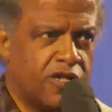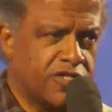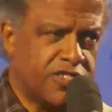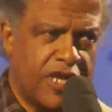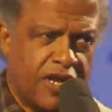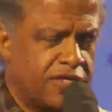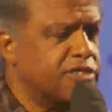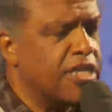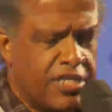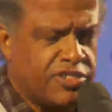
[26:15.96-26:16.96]
all this down?
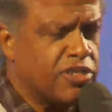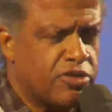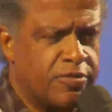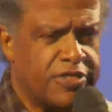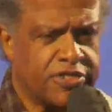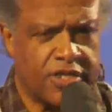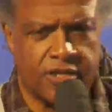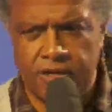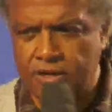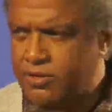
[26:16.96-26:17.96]
It's easier to be
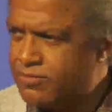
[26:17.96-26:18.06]
single.